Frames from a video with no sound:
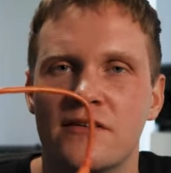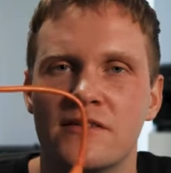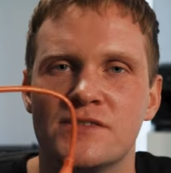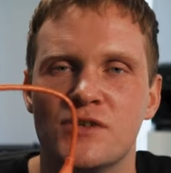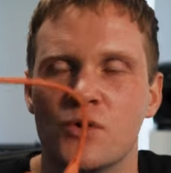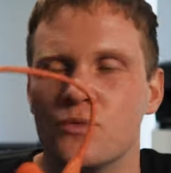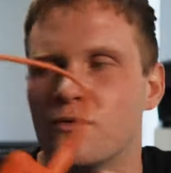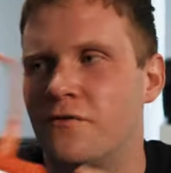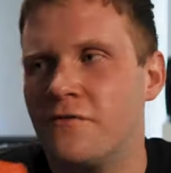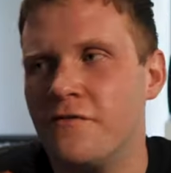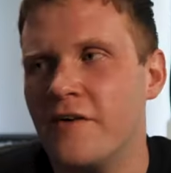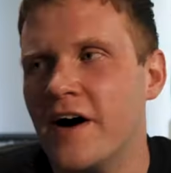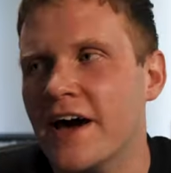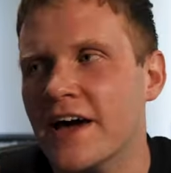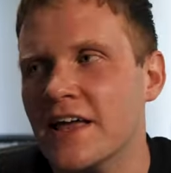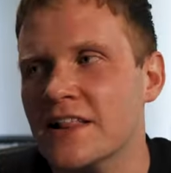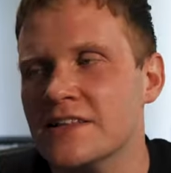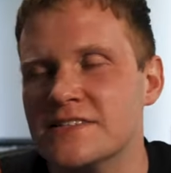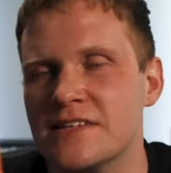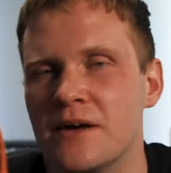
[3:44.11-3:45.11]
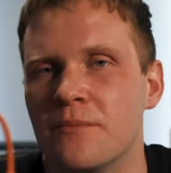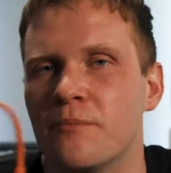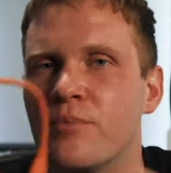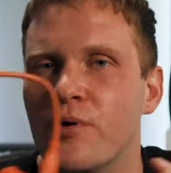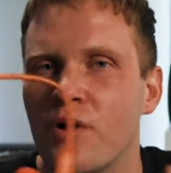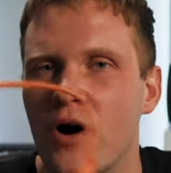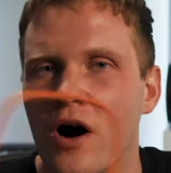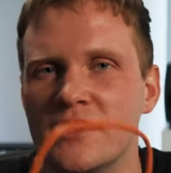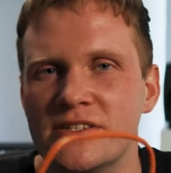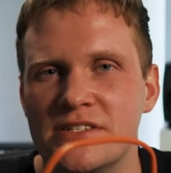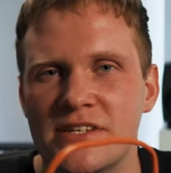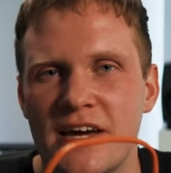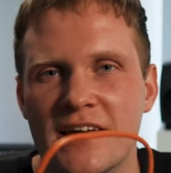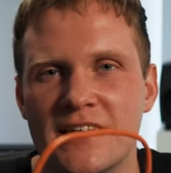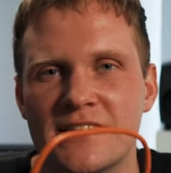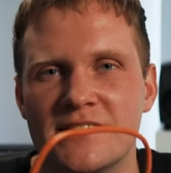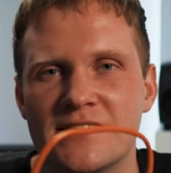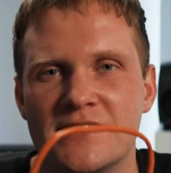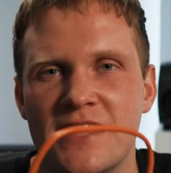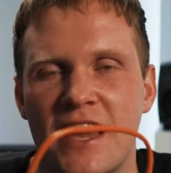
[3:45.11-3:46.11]
So files and
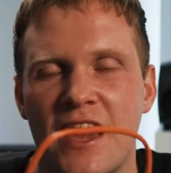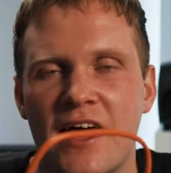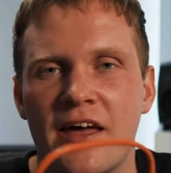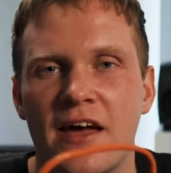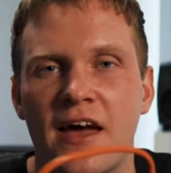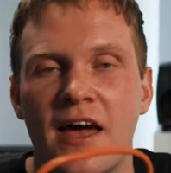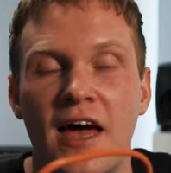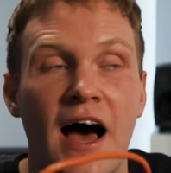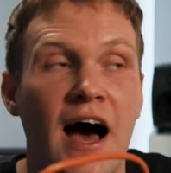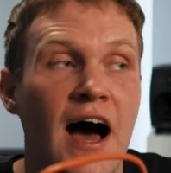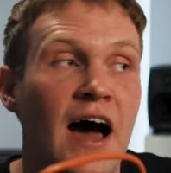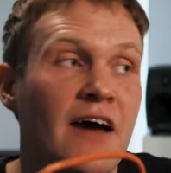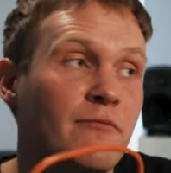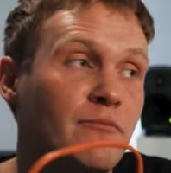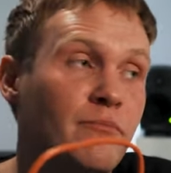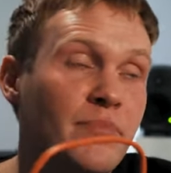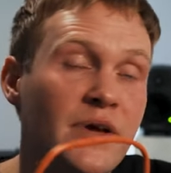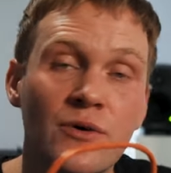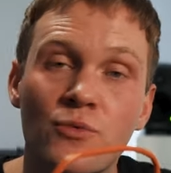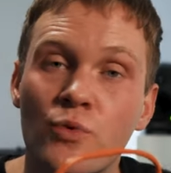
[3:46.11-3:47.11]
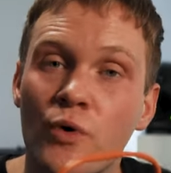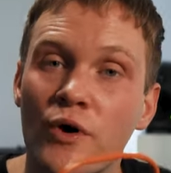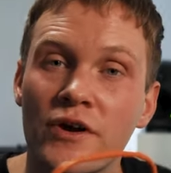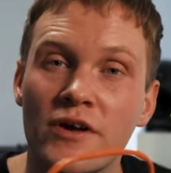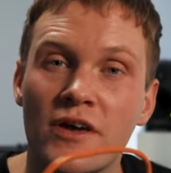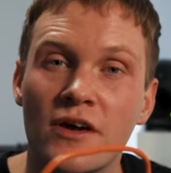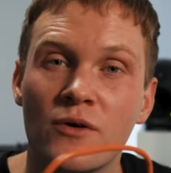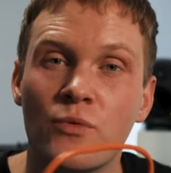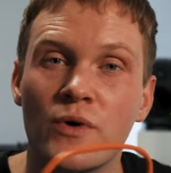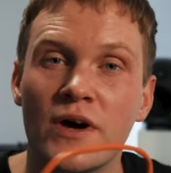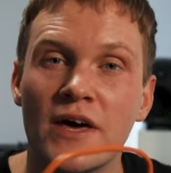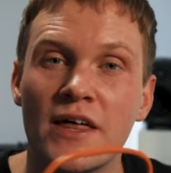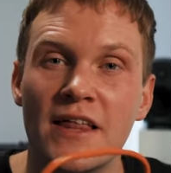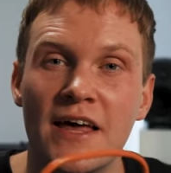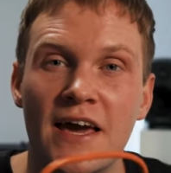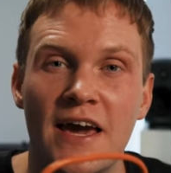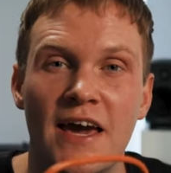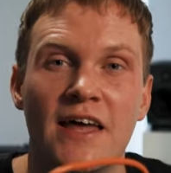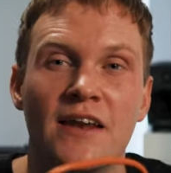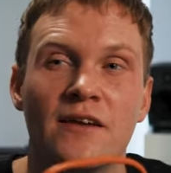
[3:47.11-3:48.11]
projects that I've been working
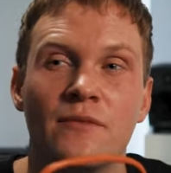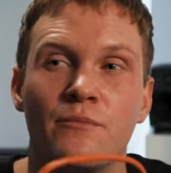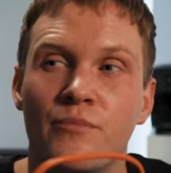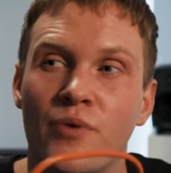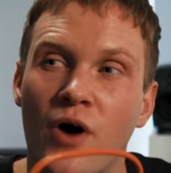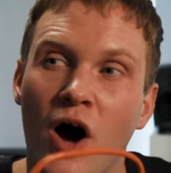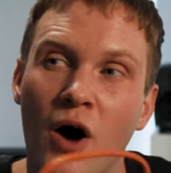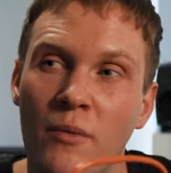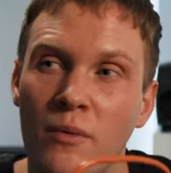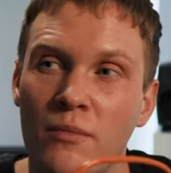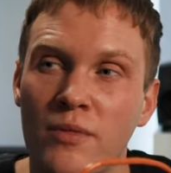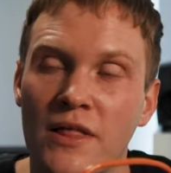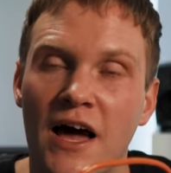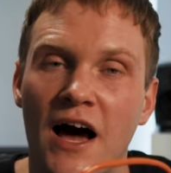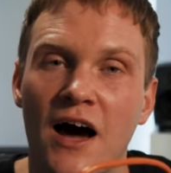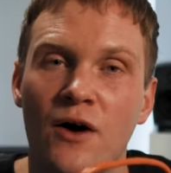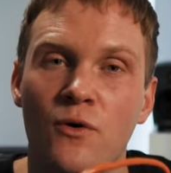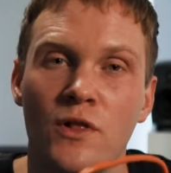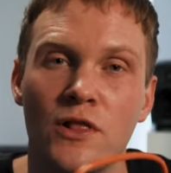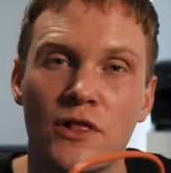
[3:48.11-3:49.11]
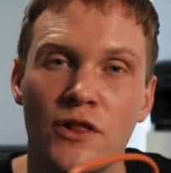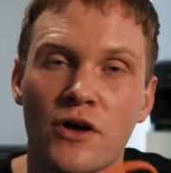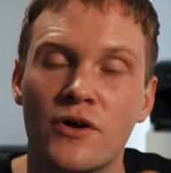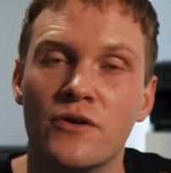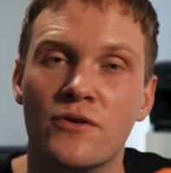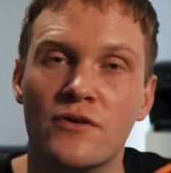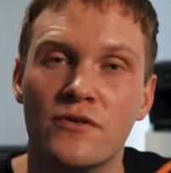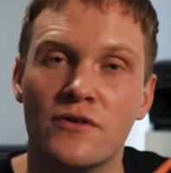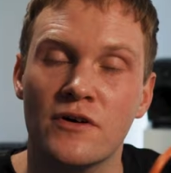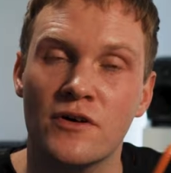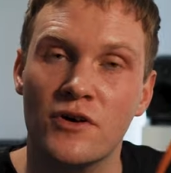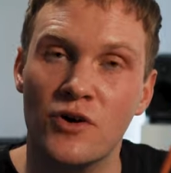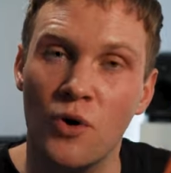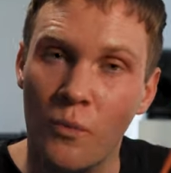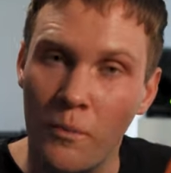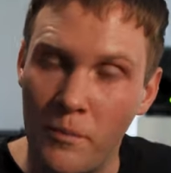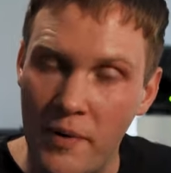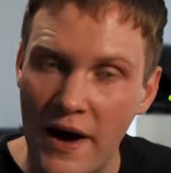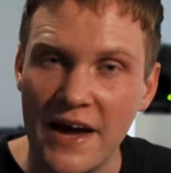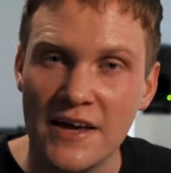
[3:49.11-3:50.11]
with, and probably I will not
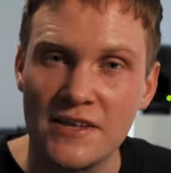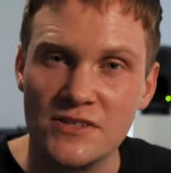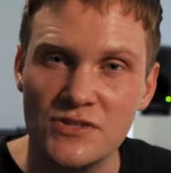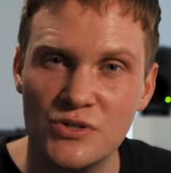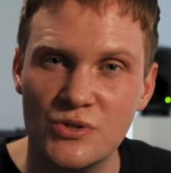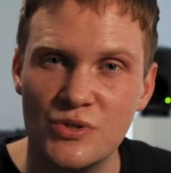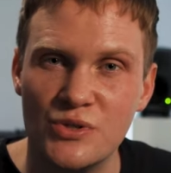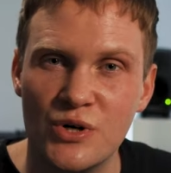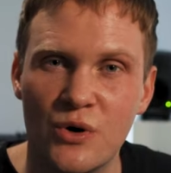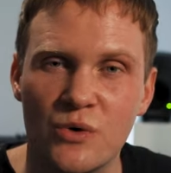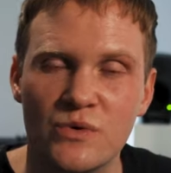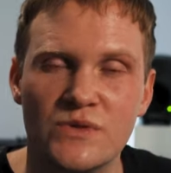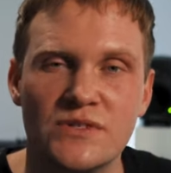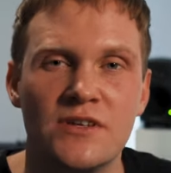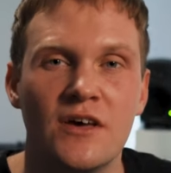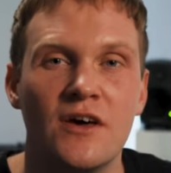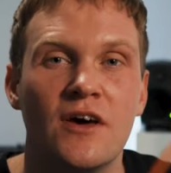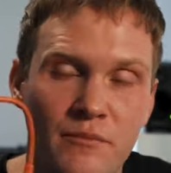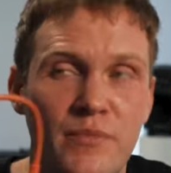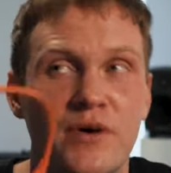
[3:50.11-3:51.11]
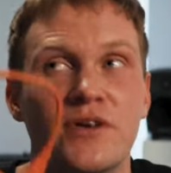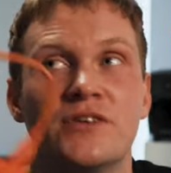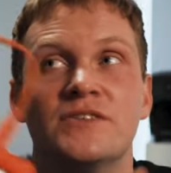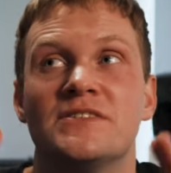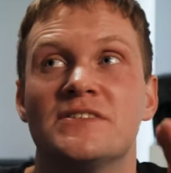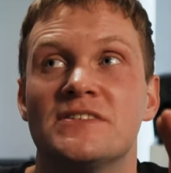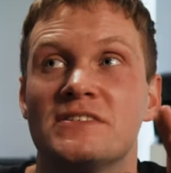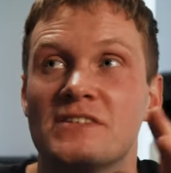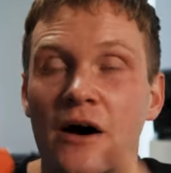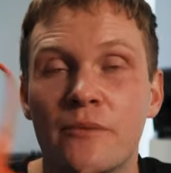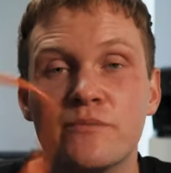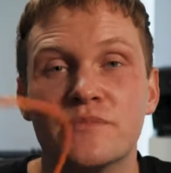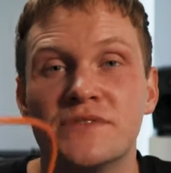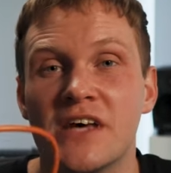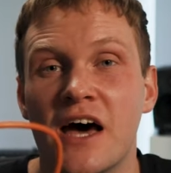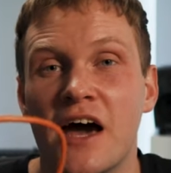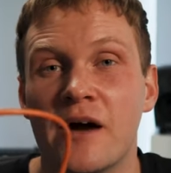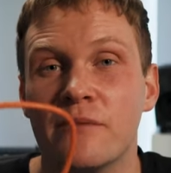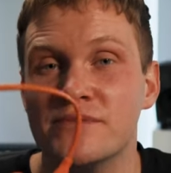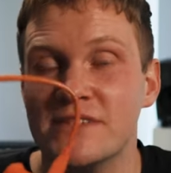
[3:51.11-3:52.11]
go back to those, but
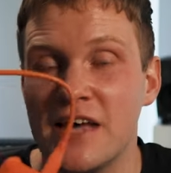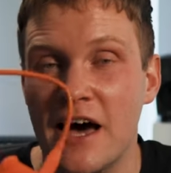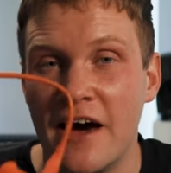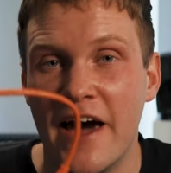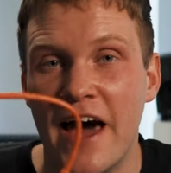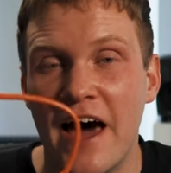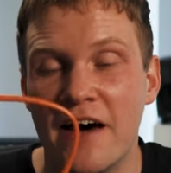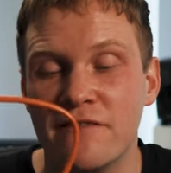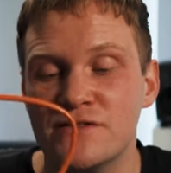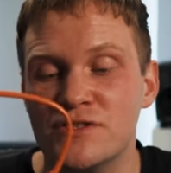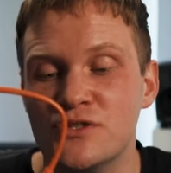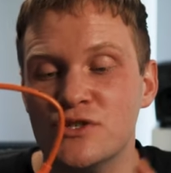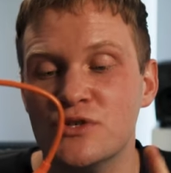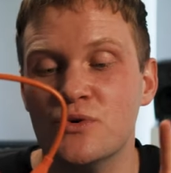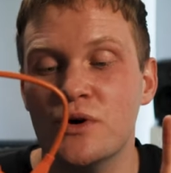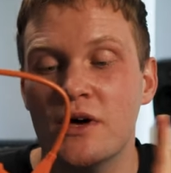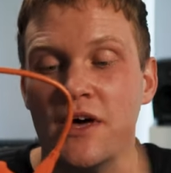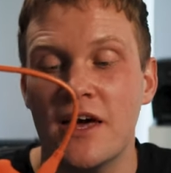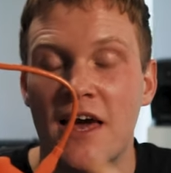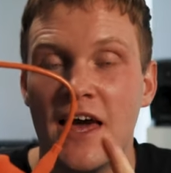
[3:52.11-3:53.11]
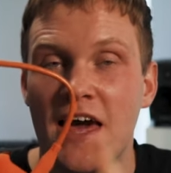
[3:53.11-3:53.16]
sometimes I have to,